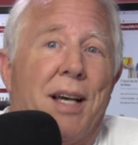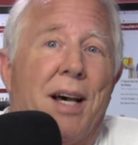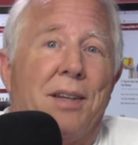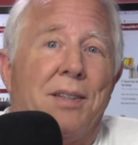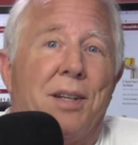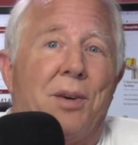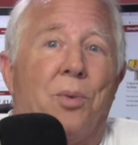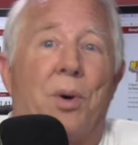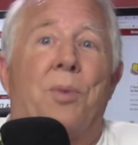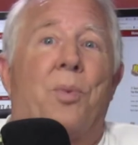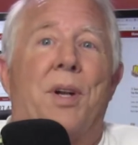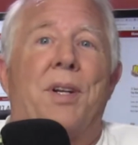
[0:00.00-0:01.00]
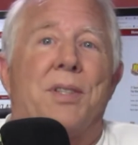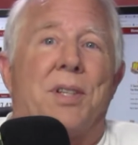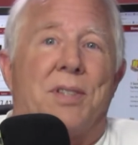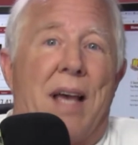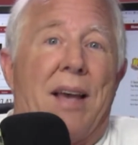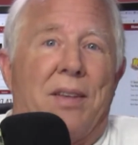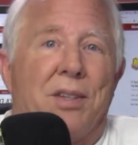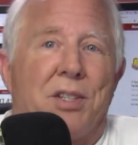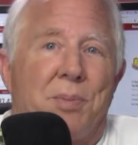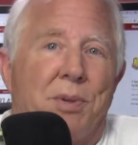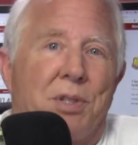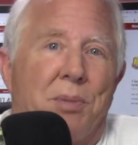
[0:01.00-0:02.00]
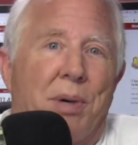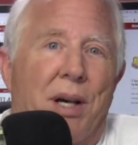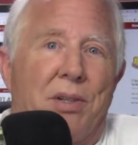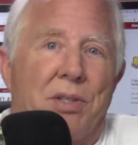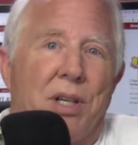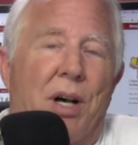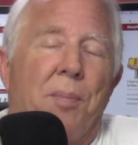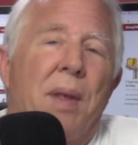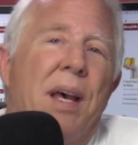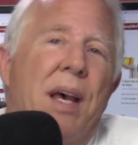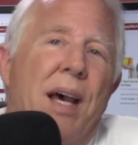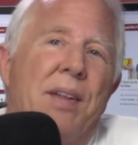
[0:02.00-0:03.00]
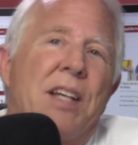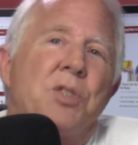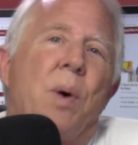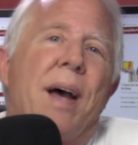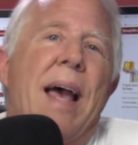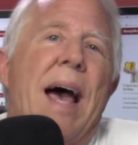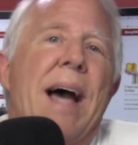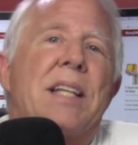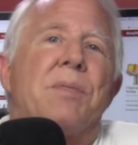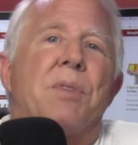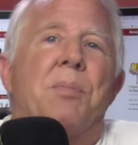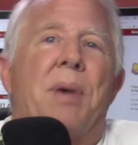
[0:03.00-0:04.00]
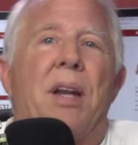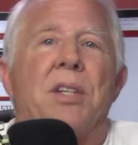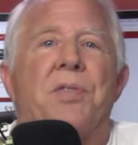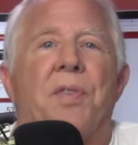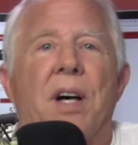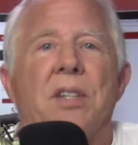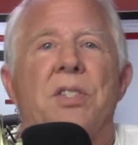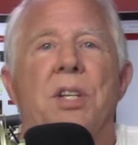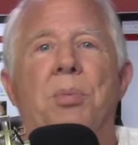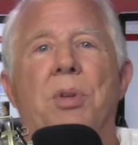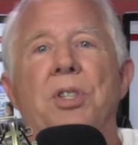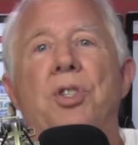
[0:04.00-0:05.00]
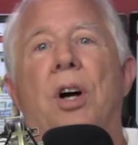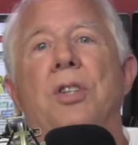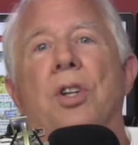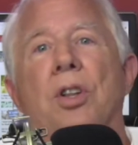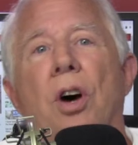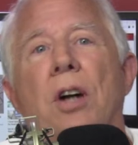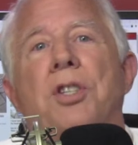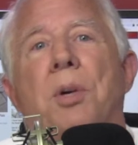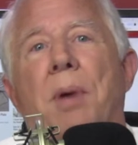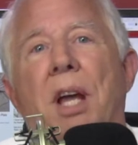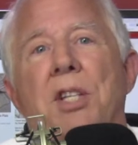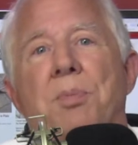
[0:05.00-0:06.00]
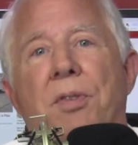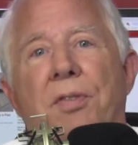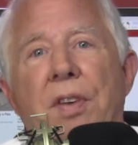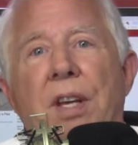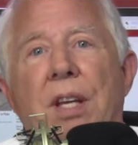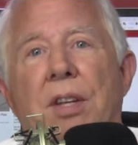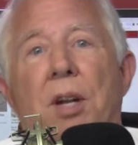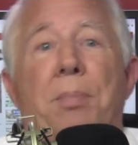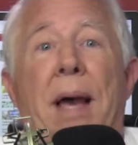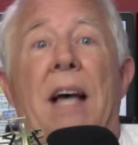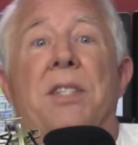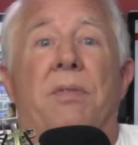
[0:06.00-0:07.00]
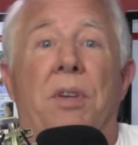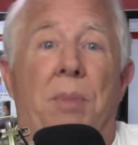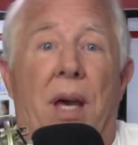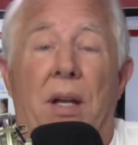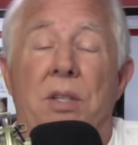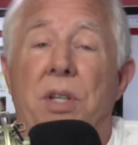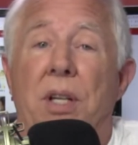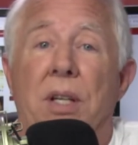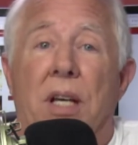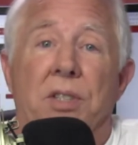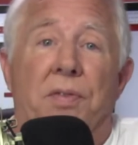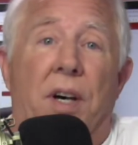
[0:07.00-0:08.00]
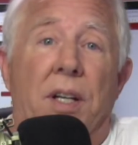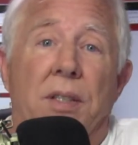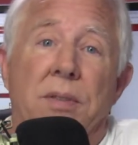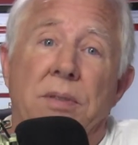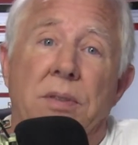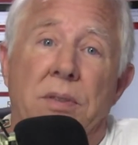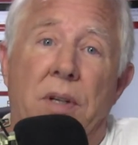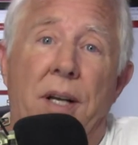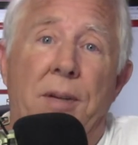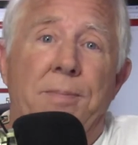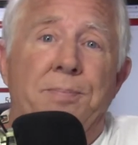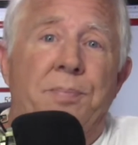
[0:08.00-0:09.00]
out, what it is exactly you're supposed to buy or sell. And that's why actively managed funds typically charge a larger management fee than a passively managed index fund, right?